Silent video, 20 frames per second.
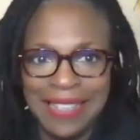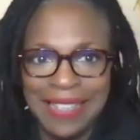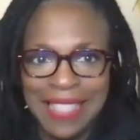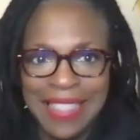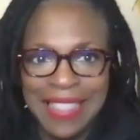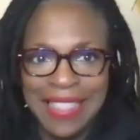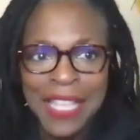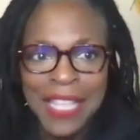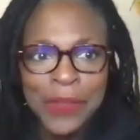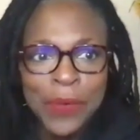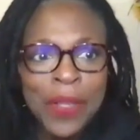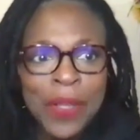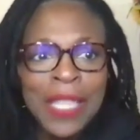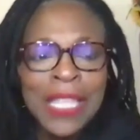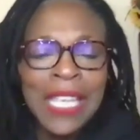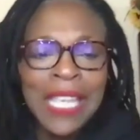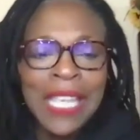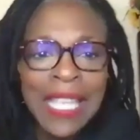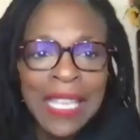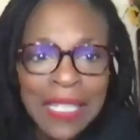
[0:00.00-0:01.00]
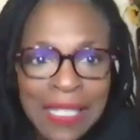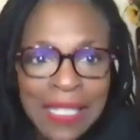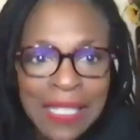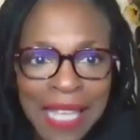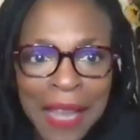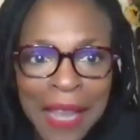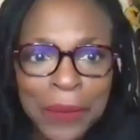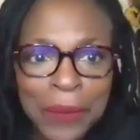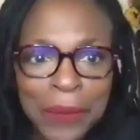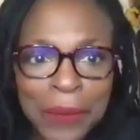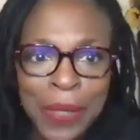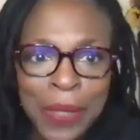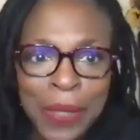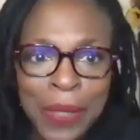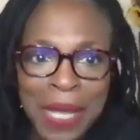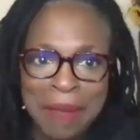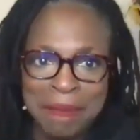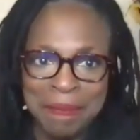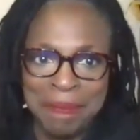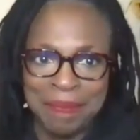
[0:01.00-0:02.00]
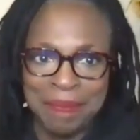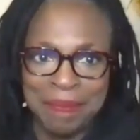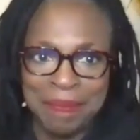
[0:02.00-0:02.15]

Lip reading: That's where the insight will come.